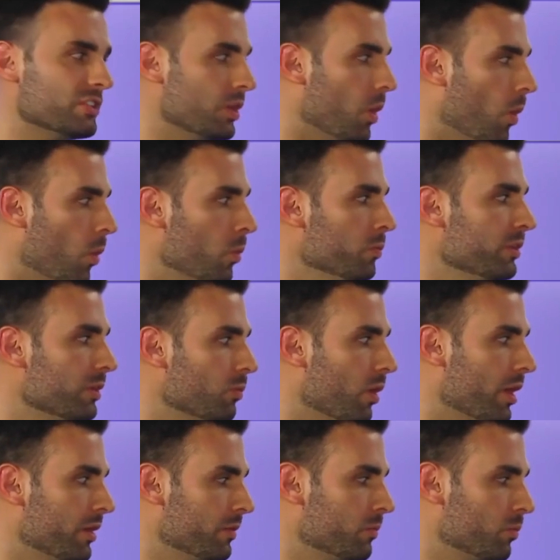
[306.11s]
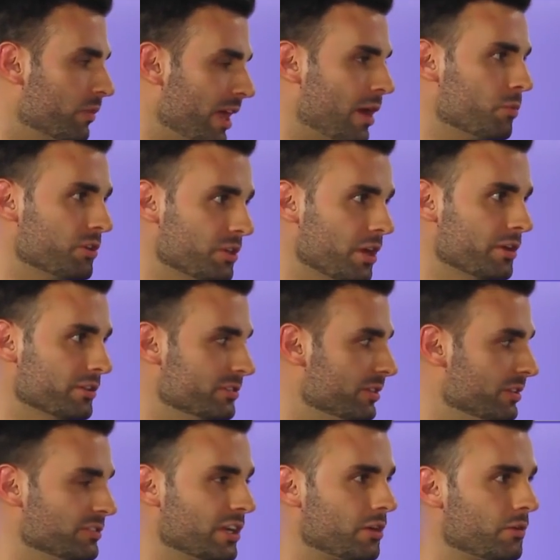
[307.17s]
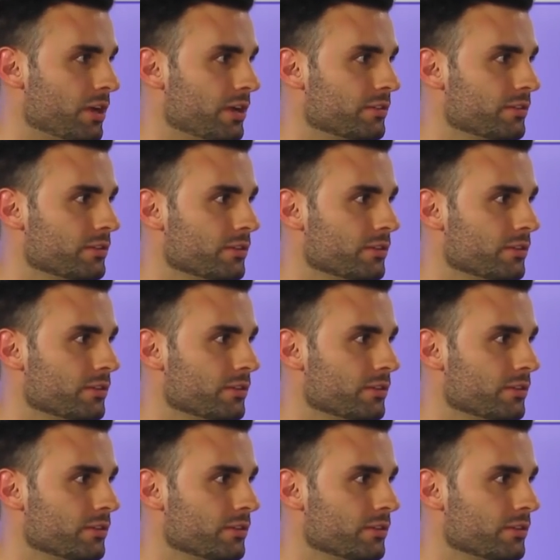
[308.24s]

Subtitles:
the only one without redundancy. Is that correct?